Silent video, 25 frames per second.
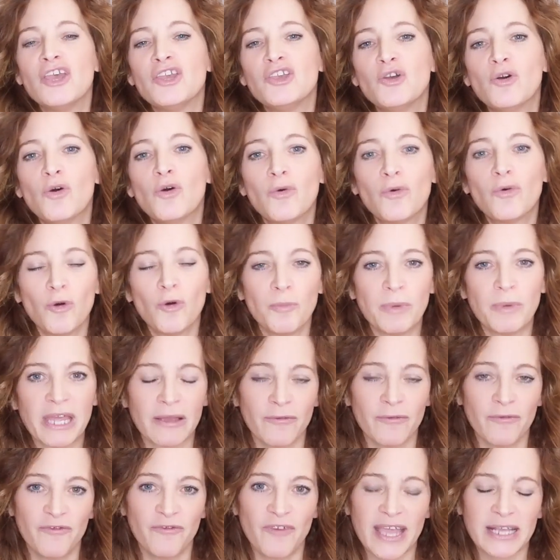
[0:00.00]
You're all
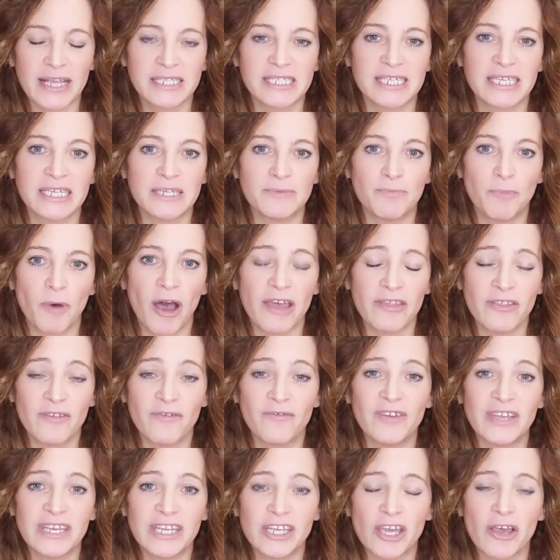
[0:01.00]
being affected by
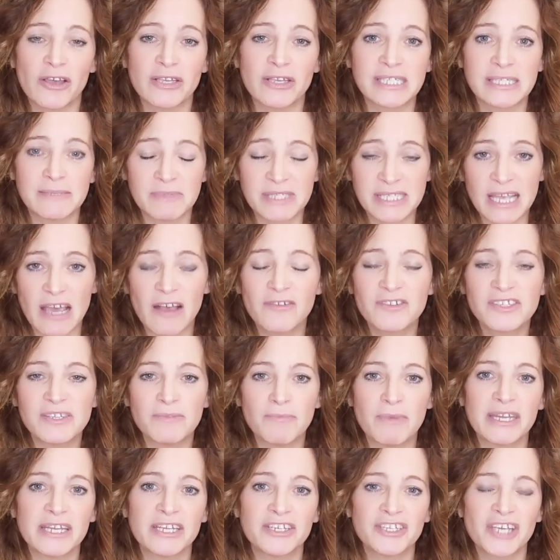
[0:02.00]
the videos themselves,
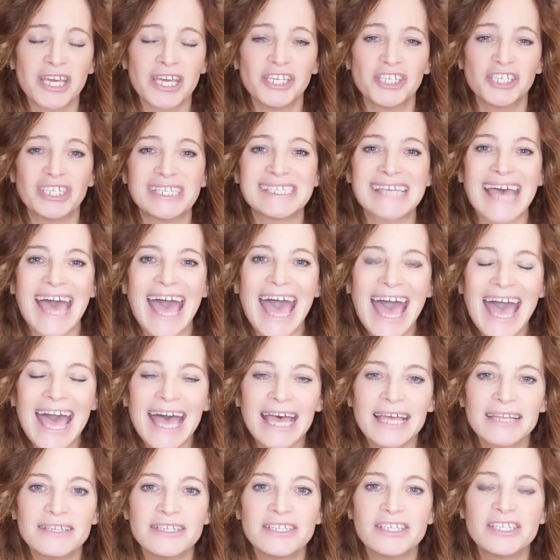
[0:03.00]
the meditations,
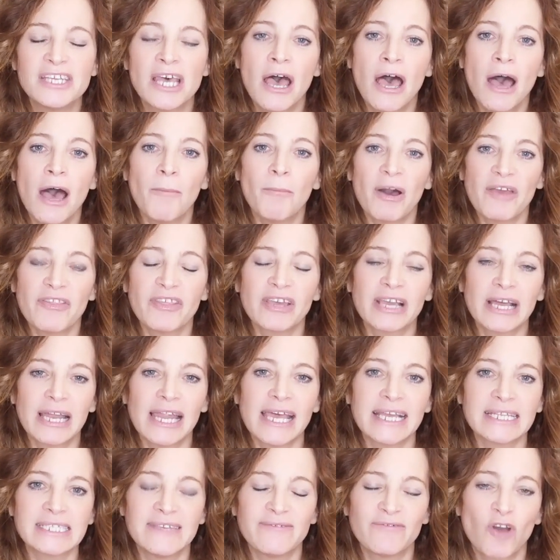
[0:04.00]
and by the
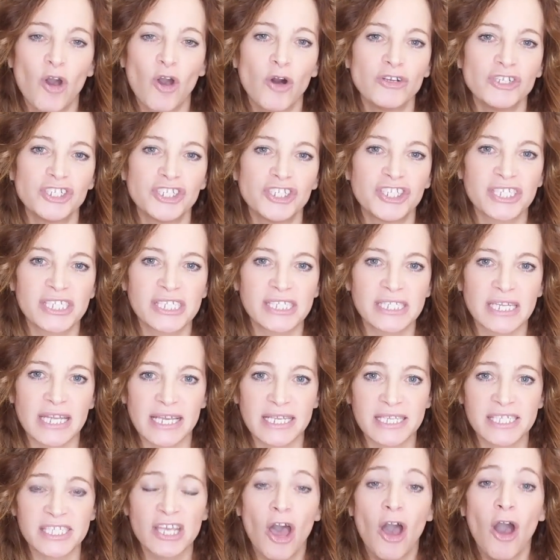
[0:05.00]
collective
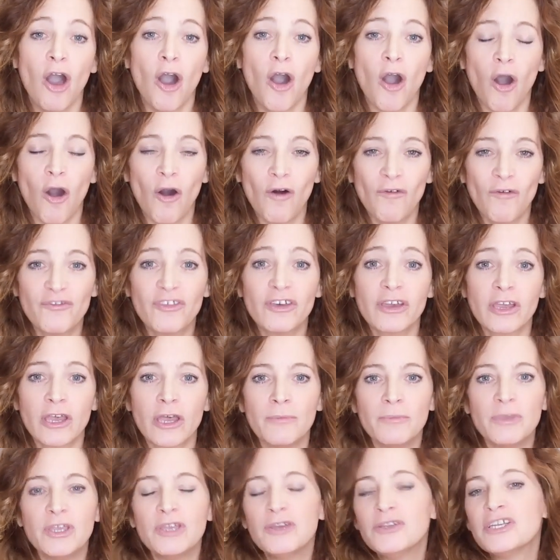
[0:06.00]
consciousness of the
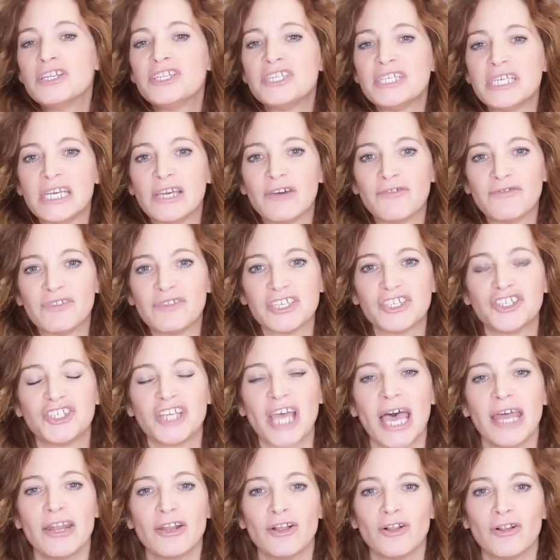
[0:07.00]
community of this
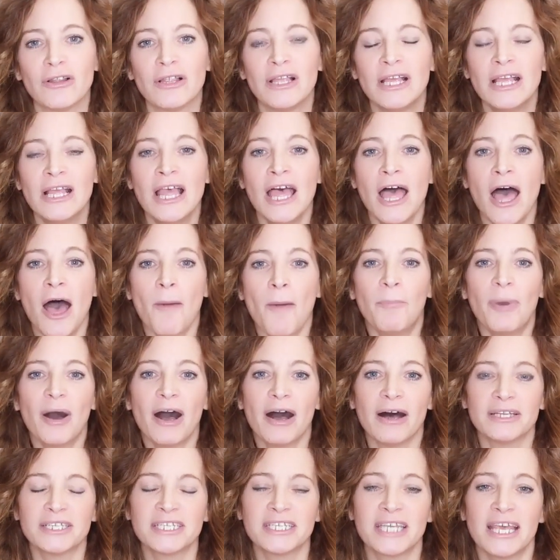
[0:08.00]
channel.
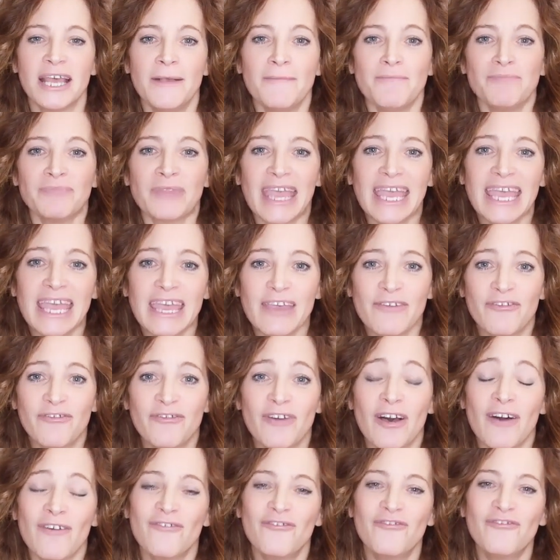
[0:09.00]
But
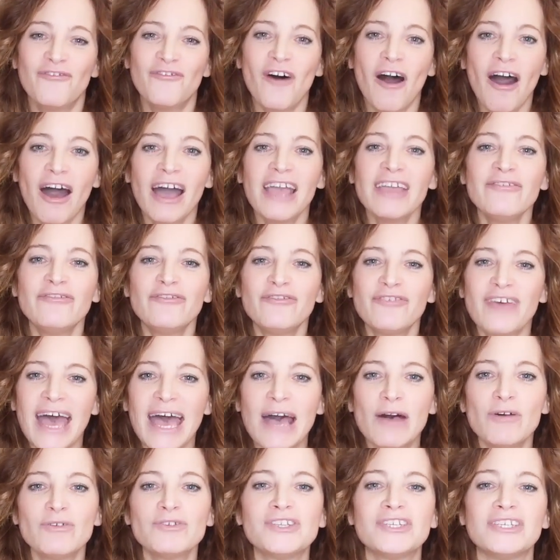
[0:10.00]
if
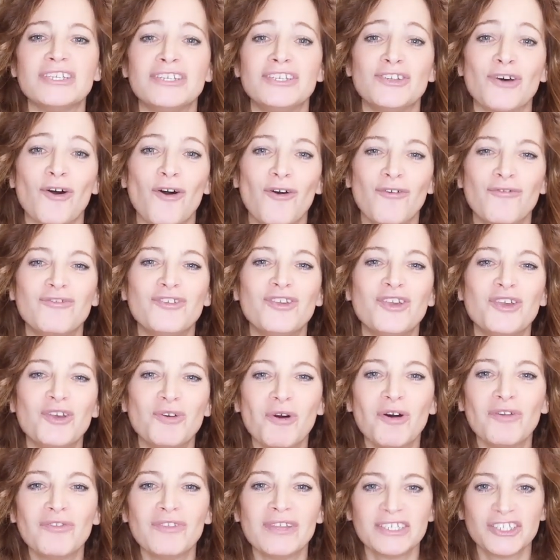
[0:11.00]
5,000 of
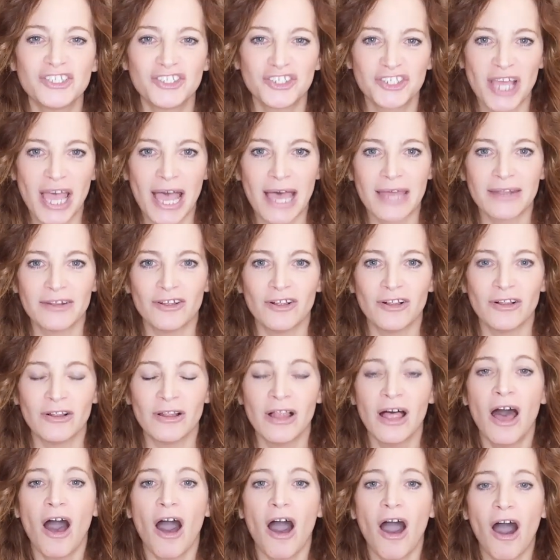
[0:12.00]
you on this
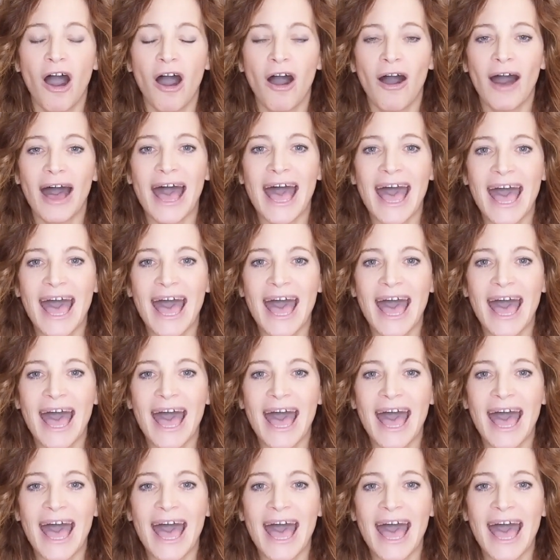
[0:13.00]
channel are